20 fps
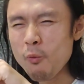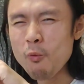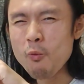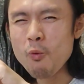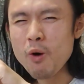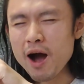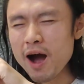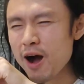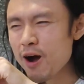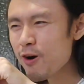
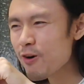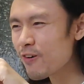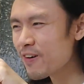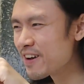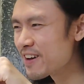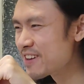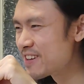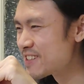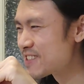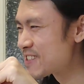Wow,
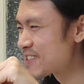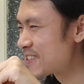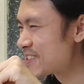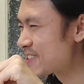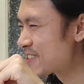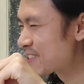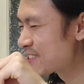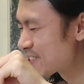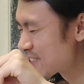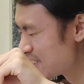it is
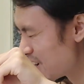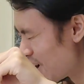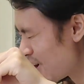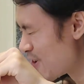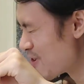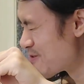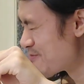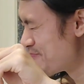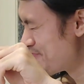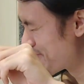
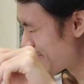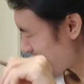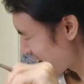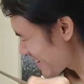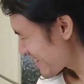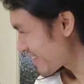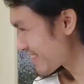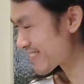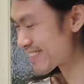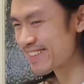so
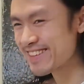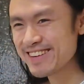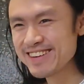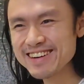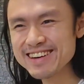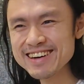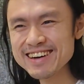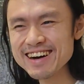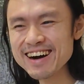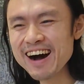bitter.
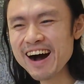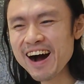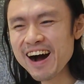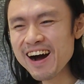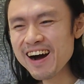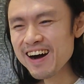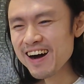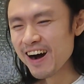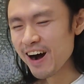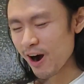
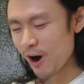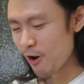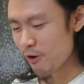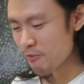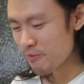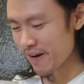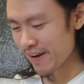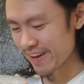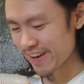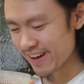
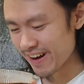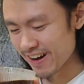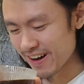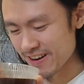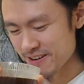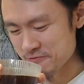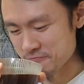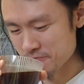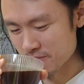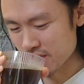Oh my
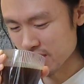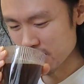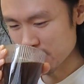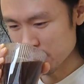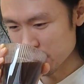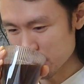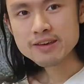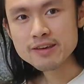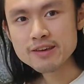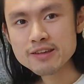god.
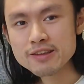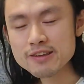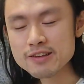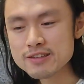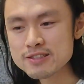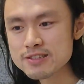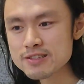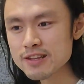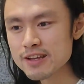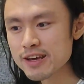It
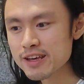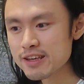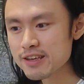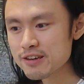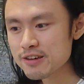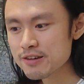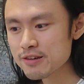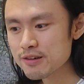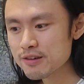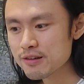is
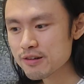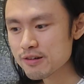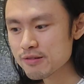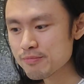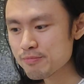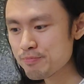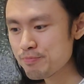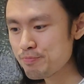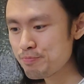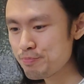like
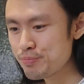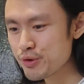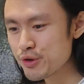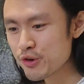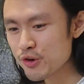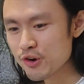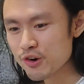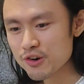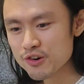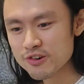
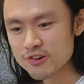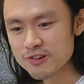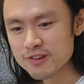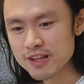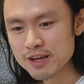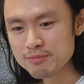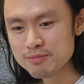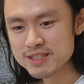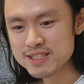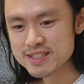pure
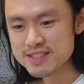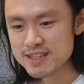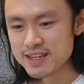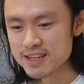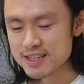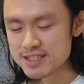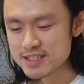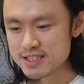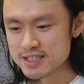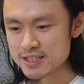lemon
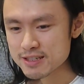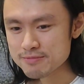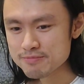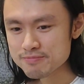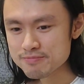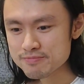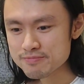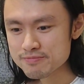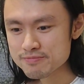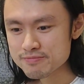zest,
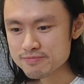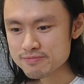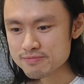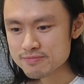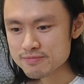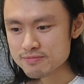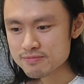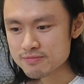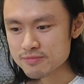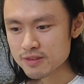
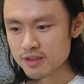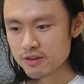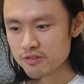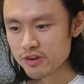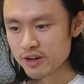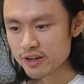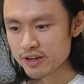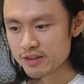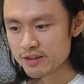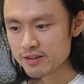
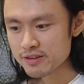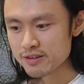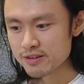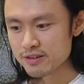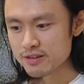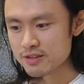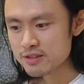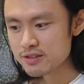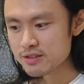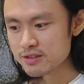if I
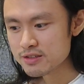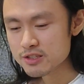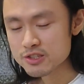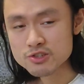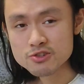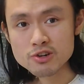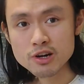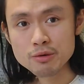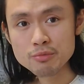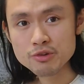can
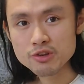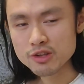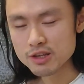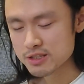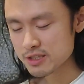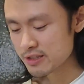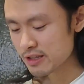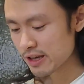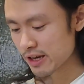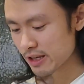describe it
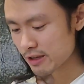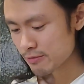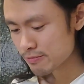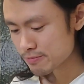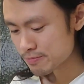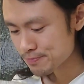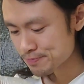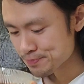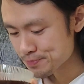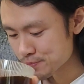as that.
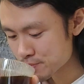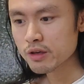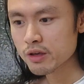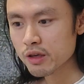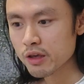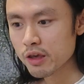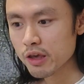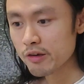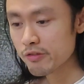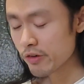
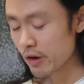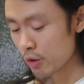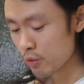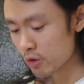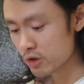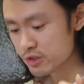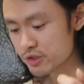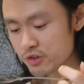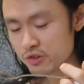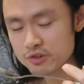If I
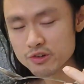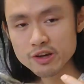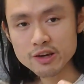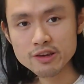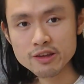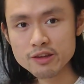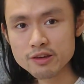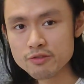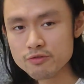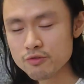were to
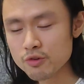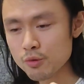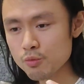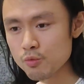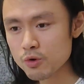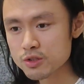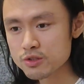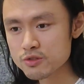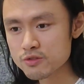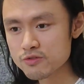rate it
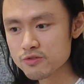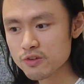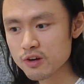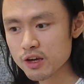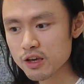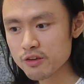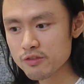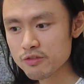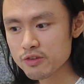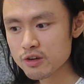from 1 to
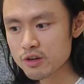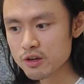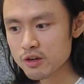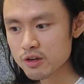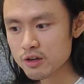5